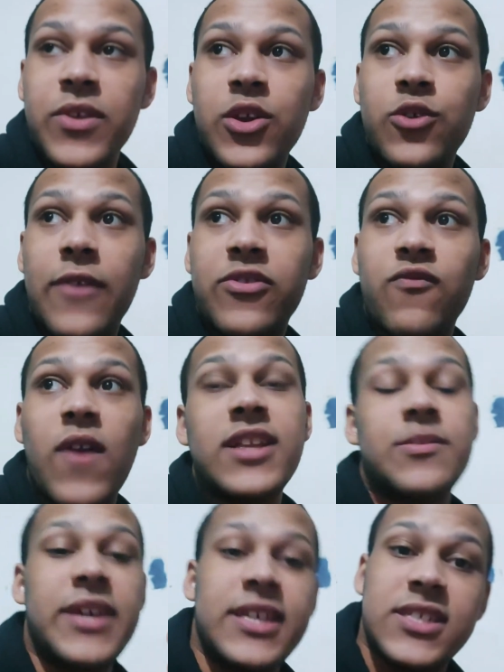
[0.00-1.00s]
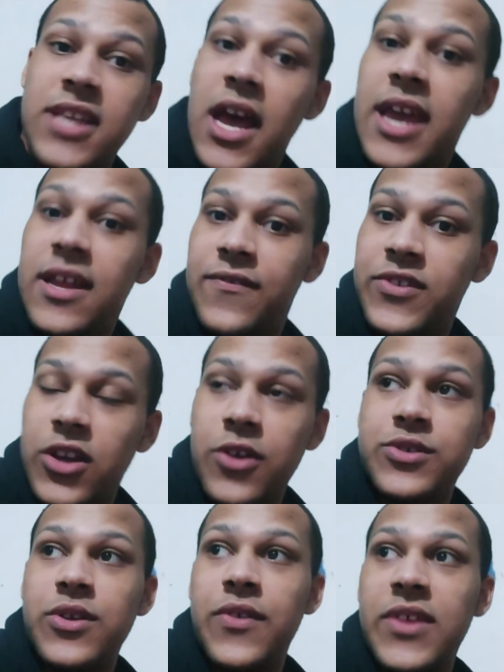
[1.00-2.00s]
You have the right to be excited to go
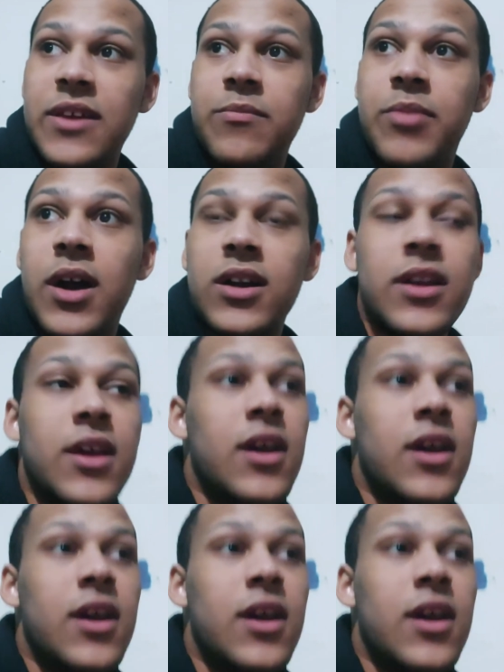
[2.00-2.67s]
to a theme park.